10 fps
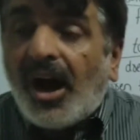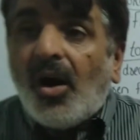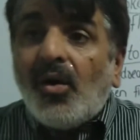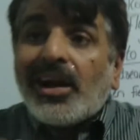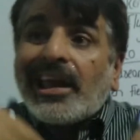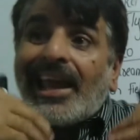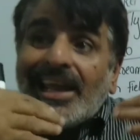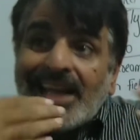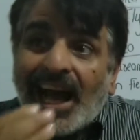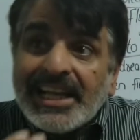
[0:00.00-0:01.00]
How
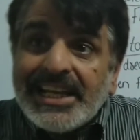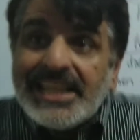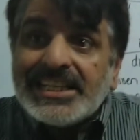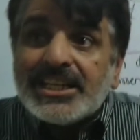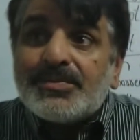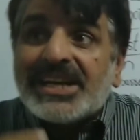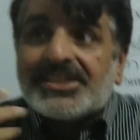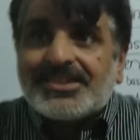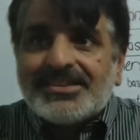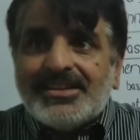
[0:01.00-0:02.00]
can I
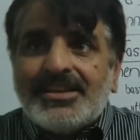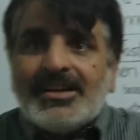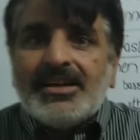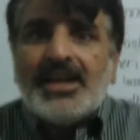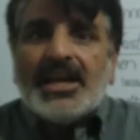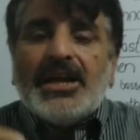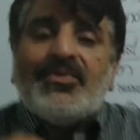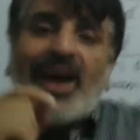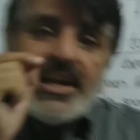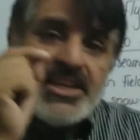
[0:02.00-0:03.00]
interpret?
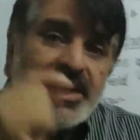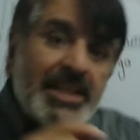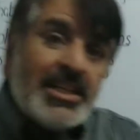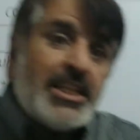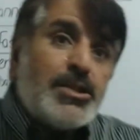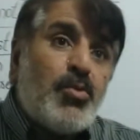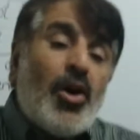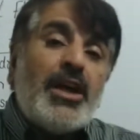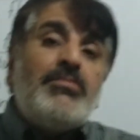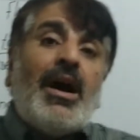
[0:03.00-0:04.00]
If I read this
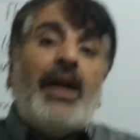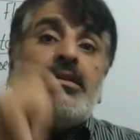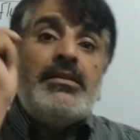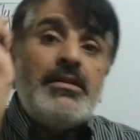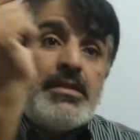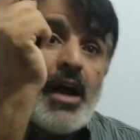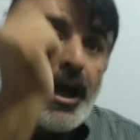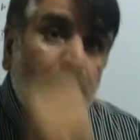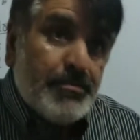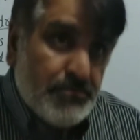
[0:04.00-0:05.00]
poem 100
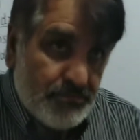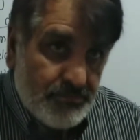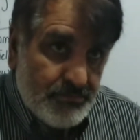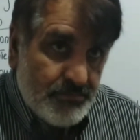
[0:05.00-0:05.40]
times,